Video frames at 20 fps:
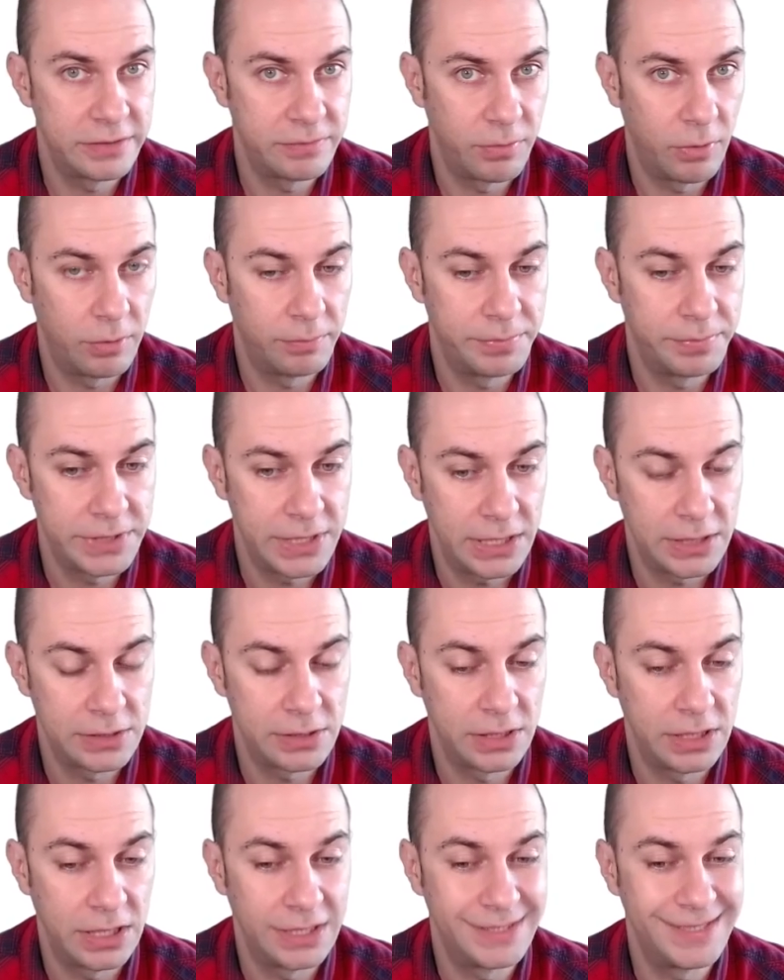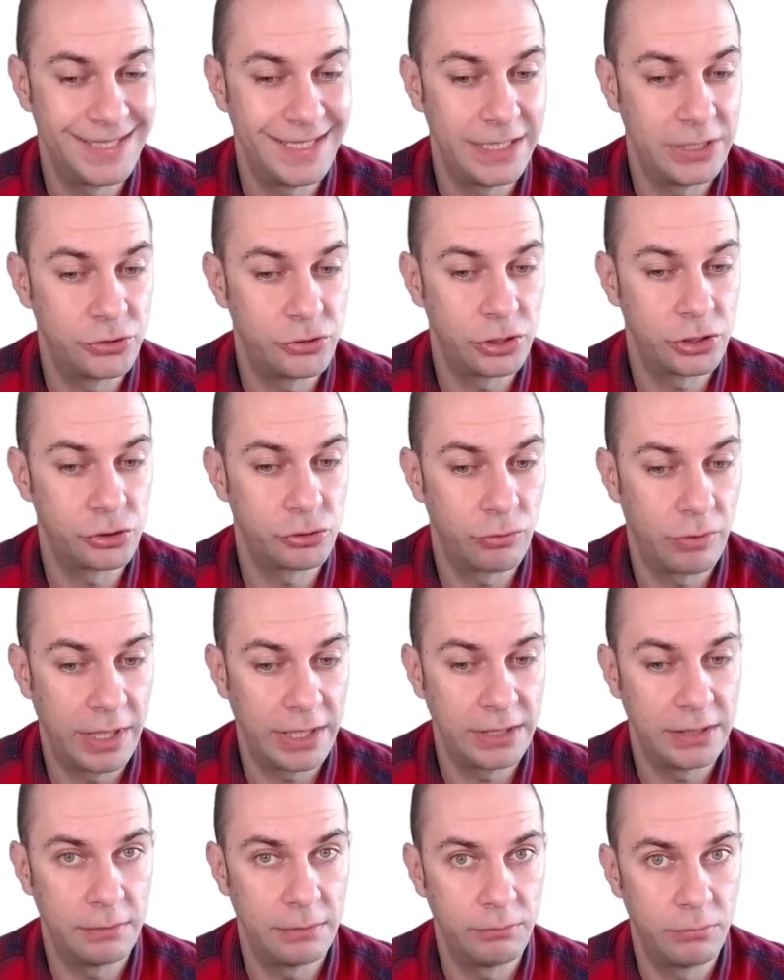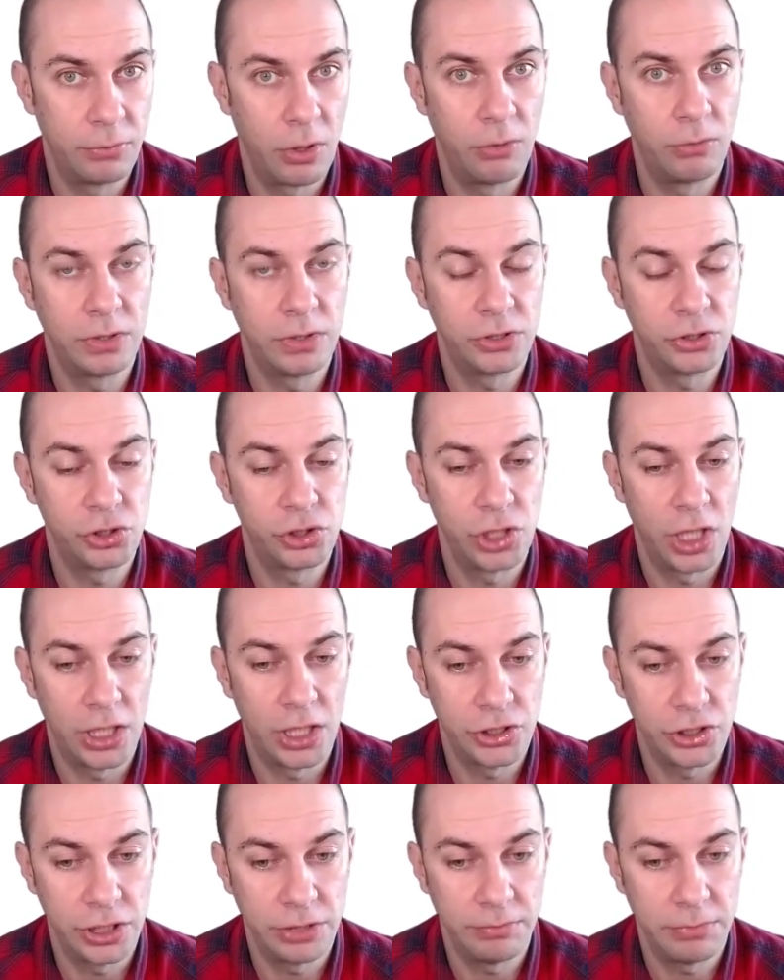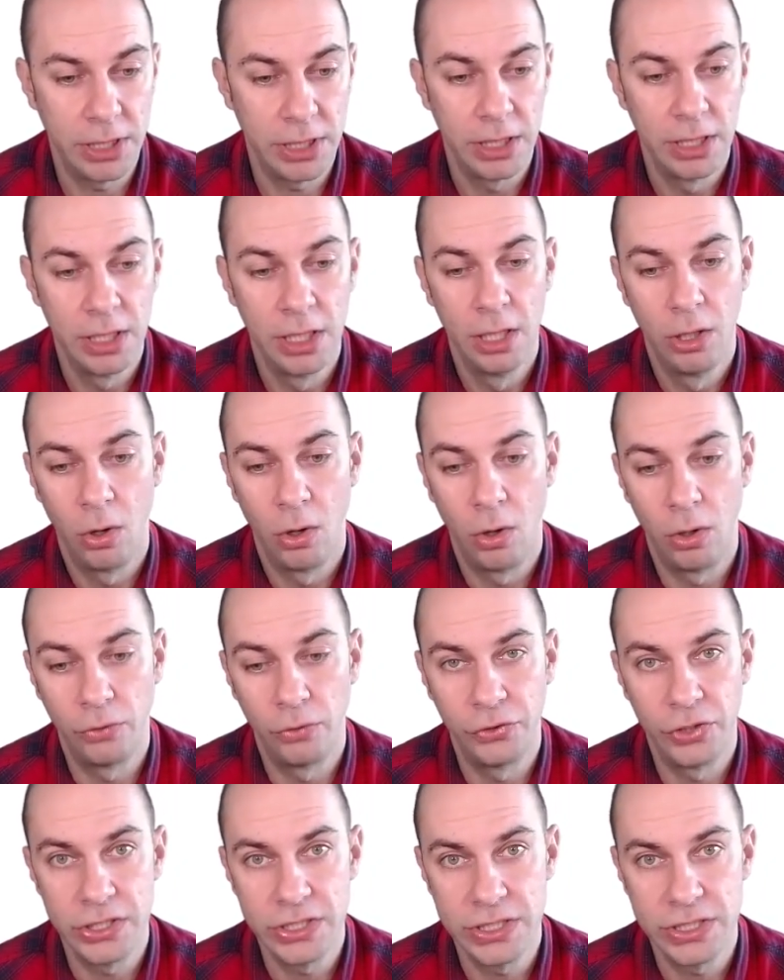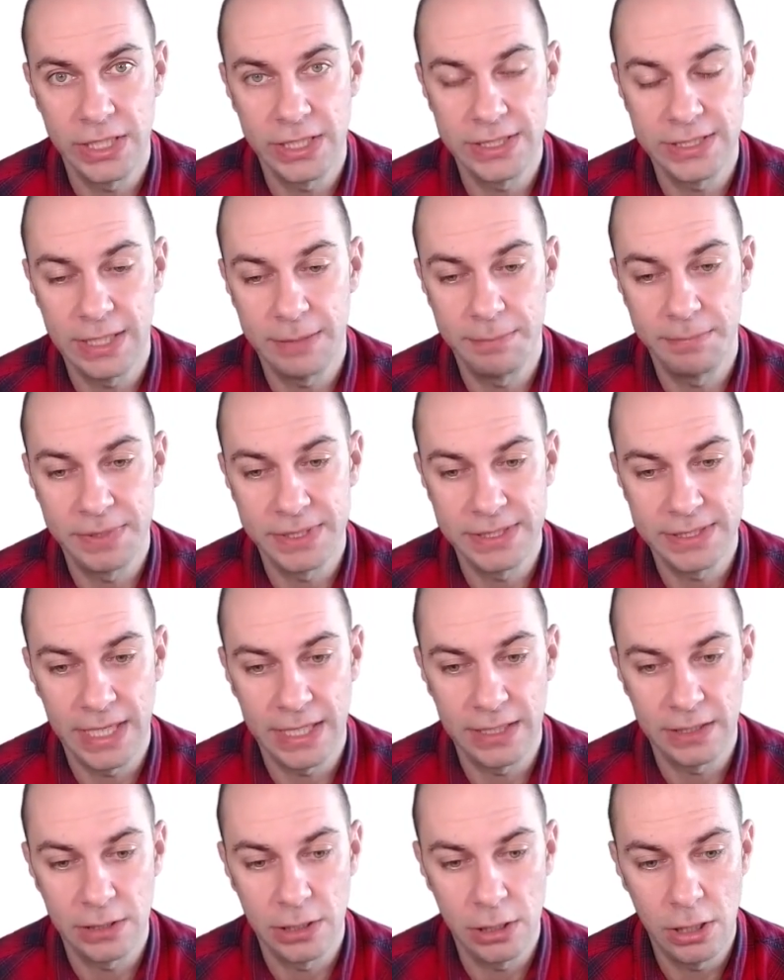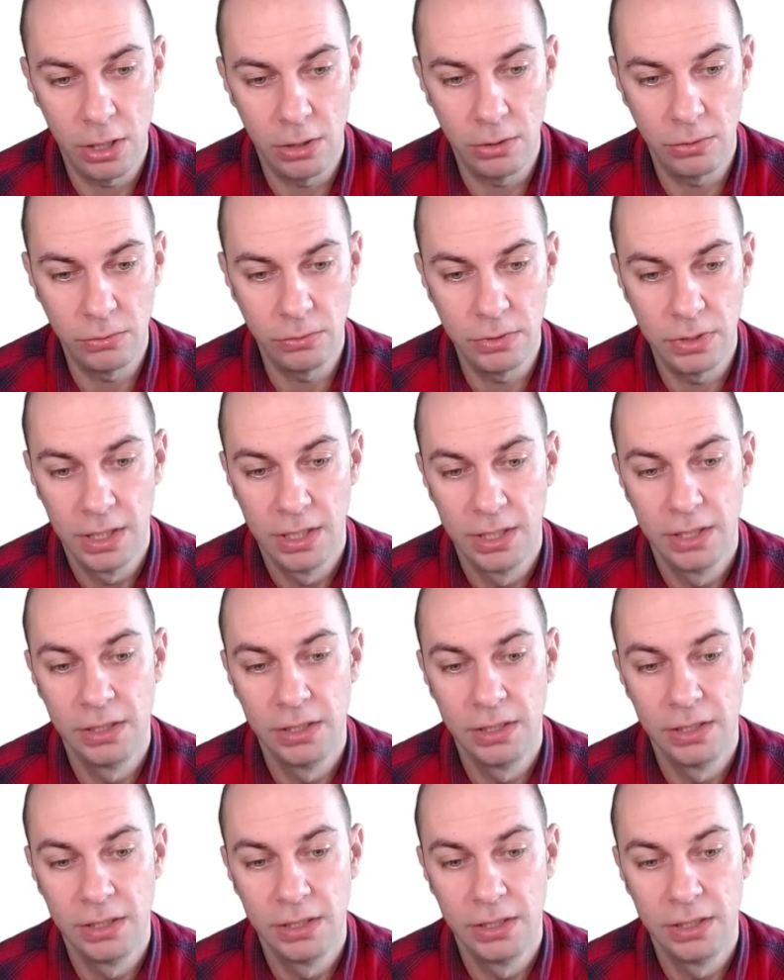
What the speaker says: 4%, so that's the interest rate the broker's charging me on the 60% loan.